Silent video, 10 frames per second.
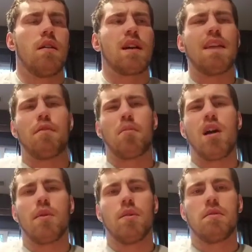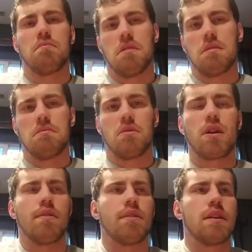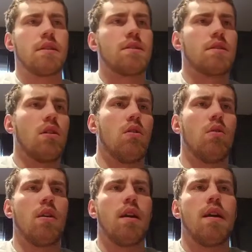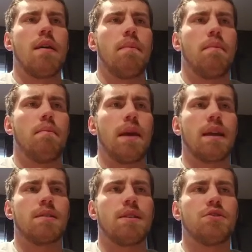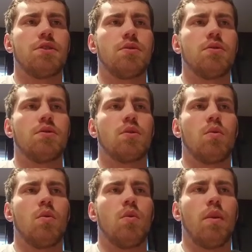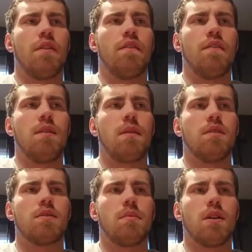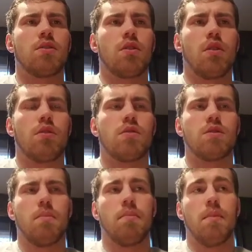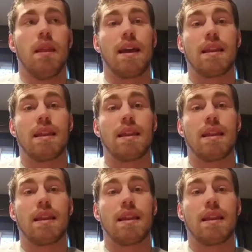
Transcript: Kind of a broad one, but we'll cover this. So, biggest issues with females and muscle growth. So, like